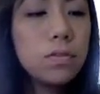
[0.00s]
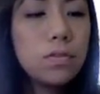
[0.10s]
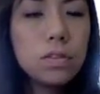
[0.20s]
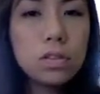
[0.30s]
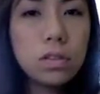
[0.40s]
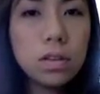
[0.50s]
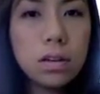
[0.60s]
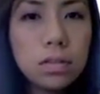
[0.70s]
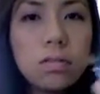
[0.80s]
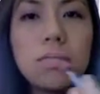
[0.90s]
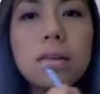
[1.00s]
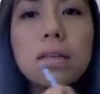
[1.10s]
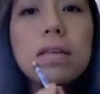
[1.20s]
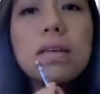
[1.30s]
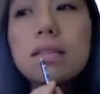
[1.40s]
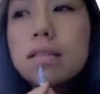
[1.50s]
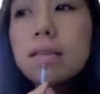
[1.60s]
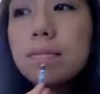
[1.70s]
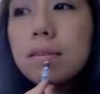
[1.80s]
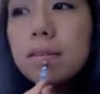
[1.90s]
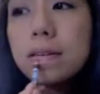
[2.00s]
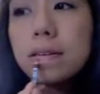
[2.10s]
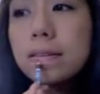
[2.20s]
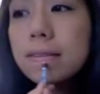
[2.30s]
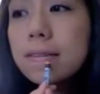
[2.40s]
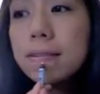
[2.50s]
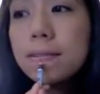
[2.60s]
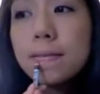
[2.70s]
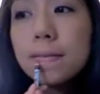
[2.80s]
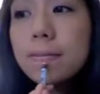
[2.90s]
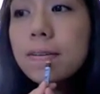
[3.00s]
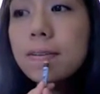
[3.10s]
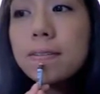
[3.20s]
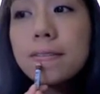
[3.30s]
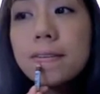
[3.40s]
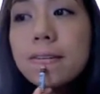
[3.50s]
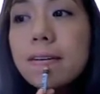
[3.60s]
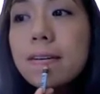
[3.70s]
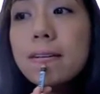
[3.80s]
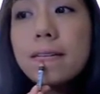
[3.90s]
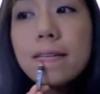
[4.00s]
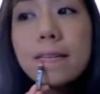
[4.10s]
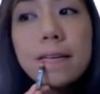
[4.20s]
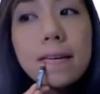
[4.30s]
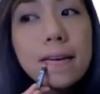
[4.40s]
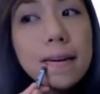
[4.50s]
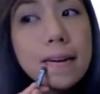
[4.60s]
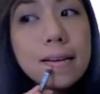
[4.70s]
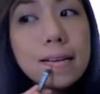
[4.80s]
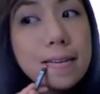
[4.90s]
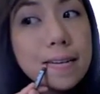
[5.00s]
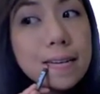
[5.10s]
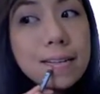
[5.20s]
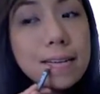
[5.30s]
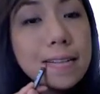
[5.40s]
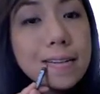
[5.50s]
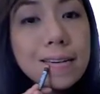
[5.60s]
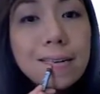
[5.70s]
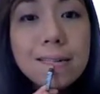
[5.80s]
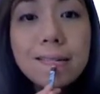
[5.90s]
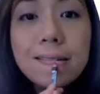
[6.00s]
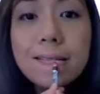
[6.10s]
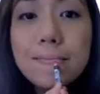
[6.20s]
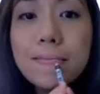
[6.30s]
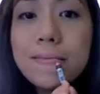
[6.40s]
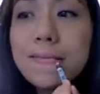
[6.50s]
just, you know, something as similar as your lip color as you can get. And I usually line the whole lip.